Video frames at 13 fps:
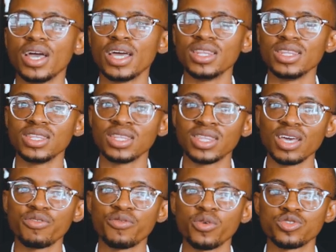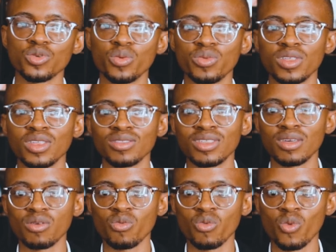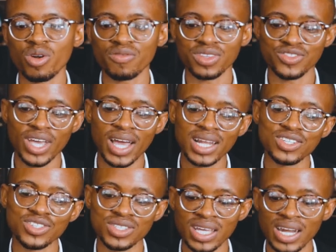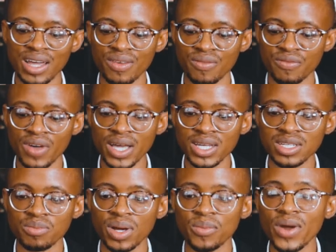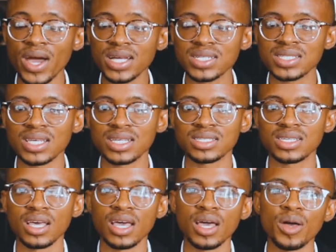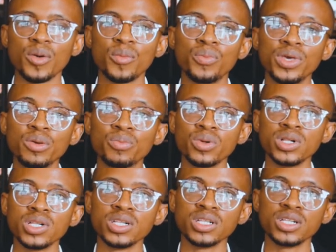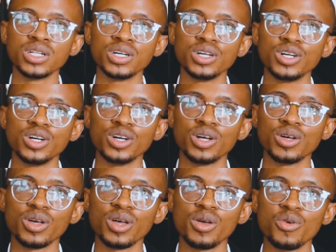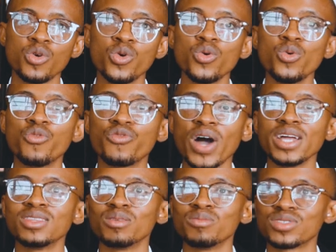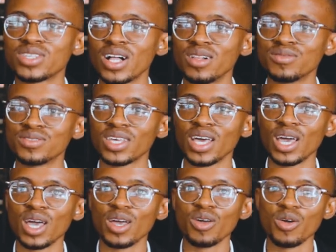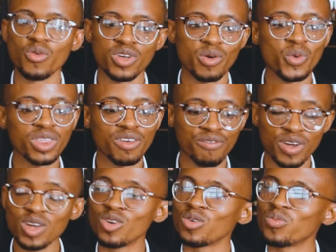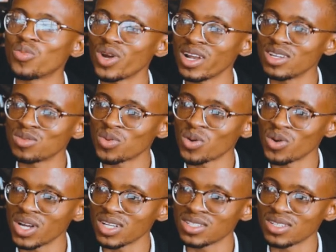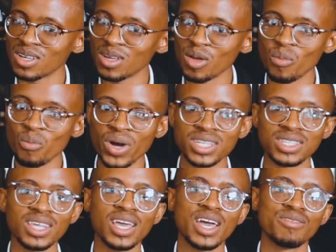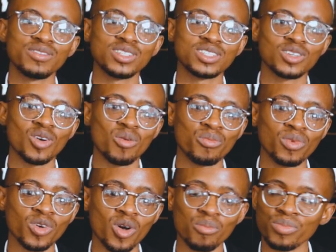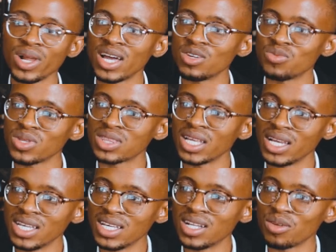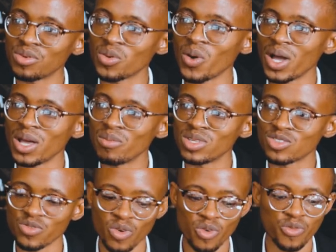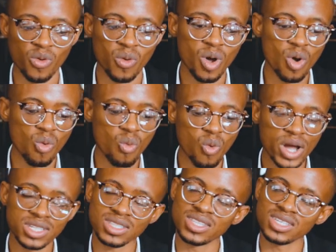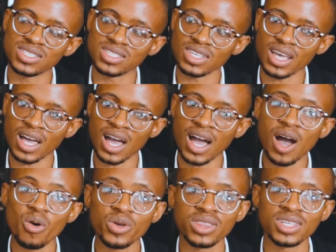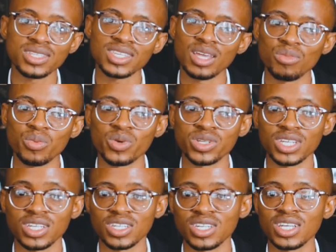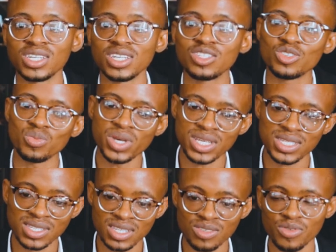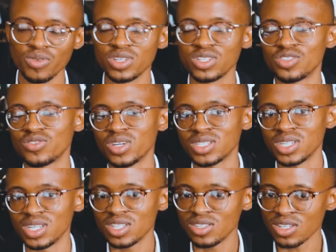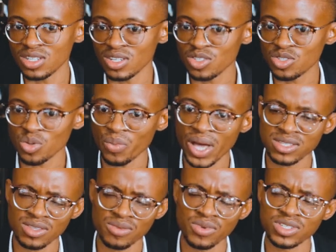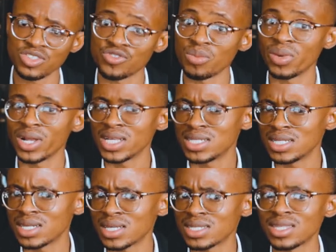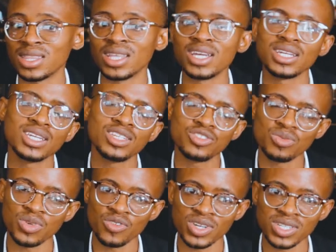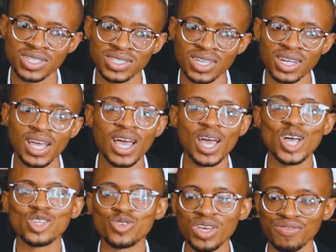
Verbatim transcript: and therefore, so the one of the challenges that I find in my practice is people who find themselves with a very good, brilliant product but they haven't com complied with the legal requirements for what this, uh, how this can be protected. It needs to be assessed for registration. It, it, needs to pass the registrability test, and then it needs to be registered. So